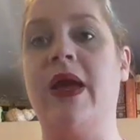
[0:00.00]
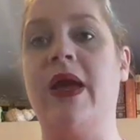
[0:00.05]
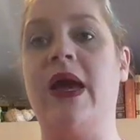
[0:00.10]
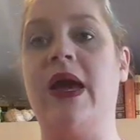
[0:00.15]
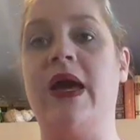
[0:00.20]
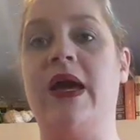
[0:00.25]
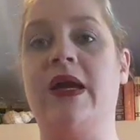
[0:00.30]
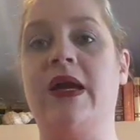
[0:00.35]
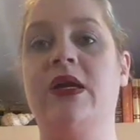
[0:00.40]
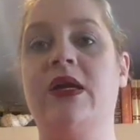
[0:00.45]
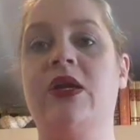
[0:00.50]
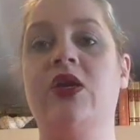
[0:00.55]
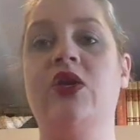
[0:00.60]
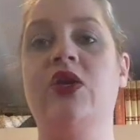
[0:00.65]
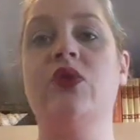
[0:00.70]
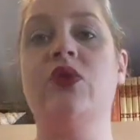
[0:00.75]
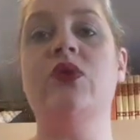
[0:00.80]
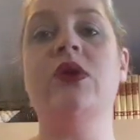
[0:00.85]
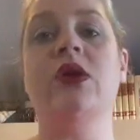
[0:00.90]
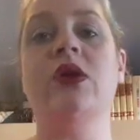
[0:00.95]
bag,
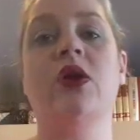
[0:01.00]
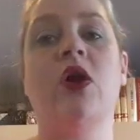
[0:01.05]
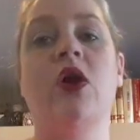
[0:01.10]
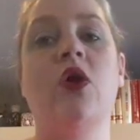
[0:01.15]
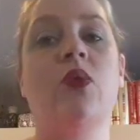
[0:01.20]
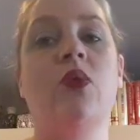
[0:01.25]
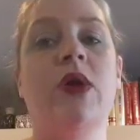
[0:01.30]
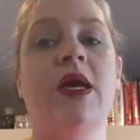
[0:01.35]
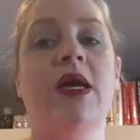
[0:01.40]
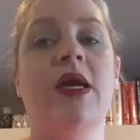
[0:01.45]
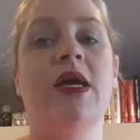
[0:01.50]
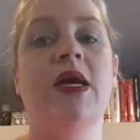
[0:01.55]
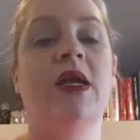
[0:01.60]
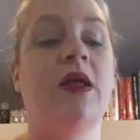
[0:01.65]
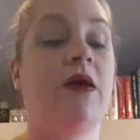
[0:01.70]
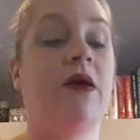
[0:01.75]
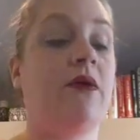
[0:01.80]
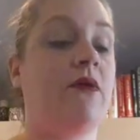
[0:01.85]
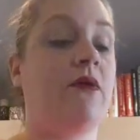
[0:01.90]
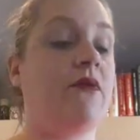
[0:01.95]
you can go
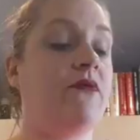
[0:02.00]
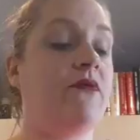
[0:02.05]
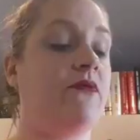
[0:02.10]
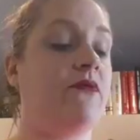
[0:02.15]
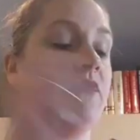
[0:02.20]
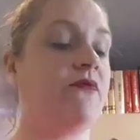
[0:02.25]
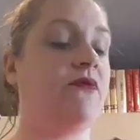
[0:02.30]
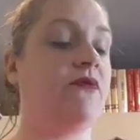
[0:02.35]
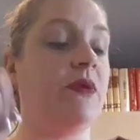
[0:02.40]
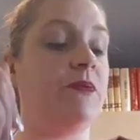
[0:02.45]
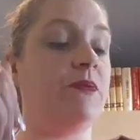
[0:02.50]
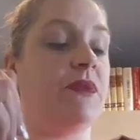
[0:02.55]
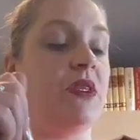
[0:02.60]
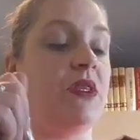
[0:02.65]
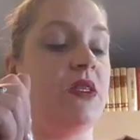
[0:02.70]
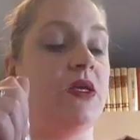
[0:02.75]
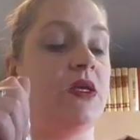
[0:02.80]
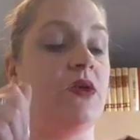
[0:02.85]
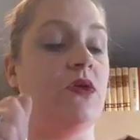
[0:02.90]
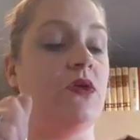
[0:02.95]
in, flip the
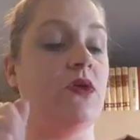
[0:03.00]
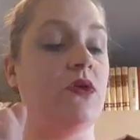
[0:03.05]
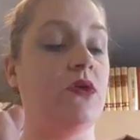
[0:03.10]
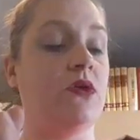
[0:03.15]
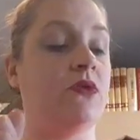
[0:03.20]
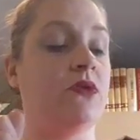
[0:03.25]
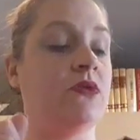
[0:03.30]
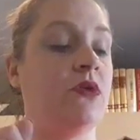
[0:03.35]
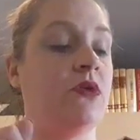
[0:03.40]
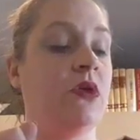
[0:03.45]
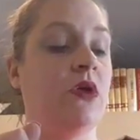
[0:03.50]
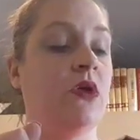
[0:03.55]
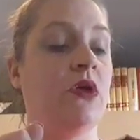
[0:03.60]
little